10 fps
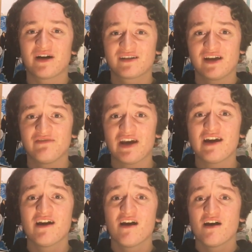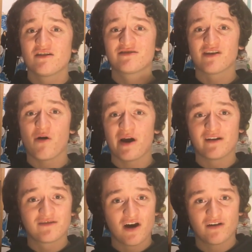my TV so
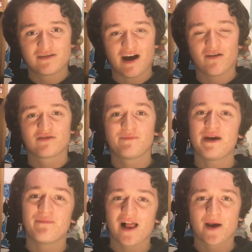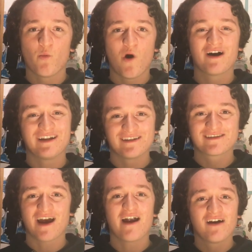it turns out to be black and white
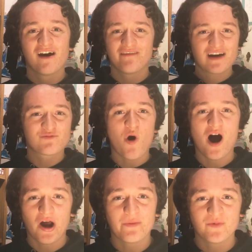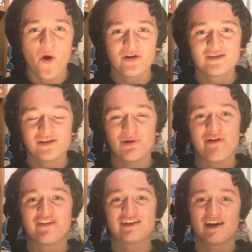instead. That's what I'm going to do
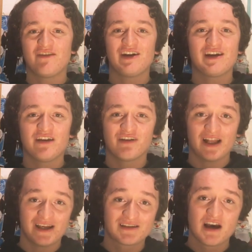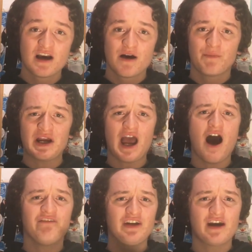with this DVD release. But
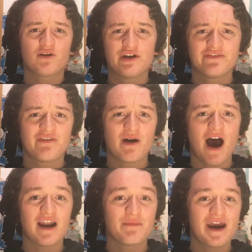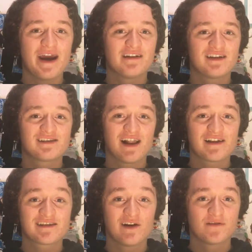yeah, I think they could have animated the
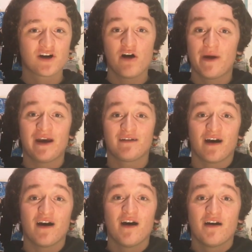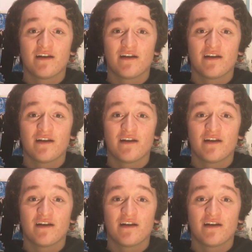Celestial Toymaker.